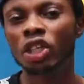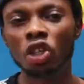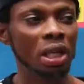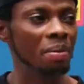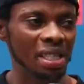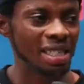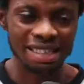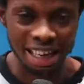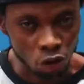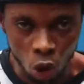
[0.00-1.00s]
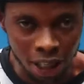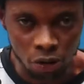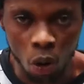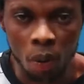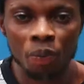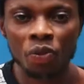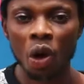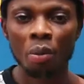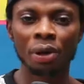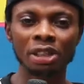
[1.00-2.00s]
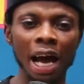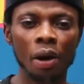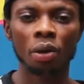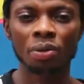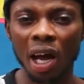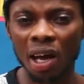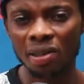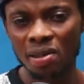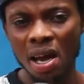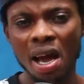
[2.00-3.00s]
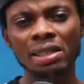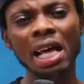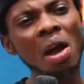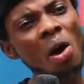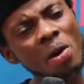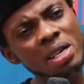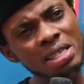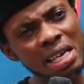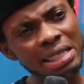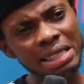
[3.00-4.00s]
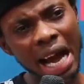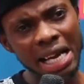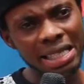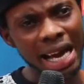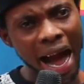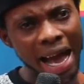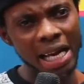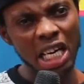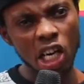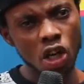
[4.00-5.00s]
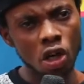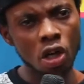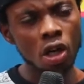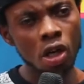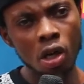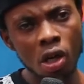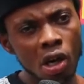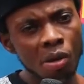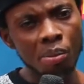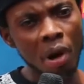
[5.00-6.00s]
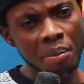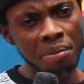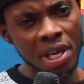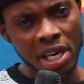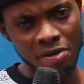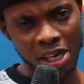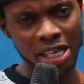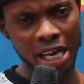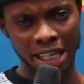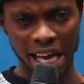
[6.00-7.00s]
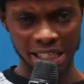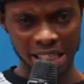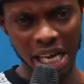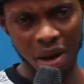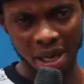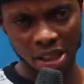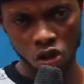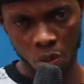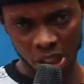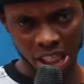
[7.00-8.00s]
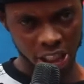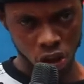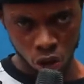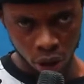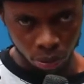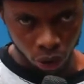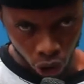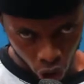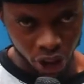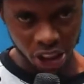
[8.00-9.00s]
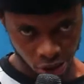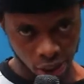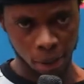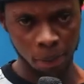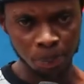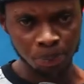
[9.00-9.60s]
You know, they make sense at all. But Dayo, Dayo is a nice guy, cool, but me, Razak, as they say, I'm as somebody that is gullible, you understand?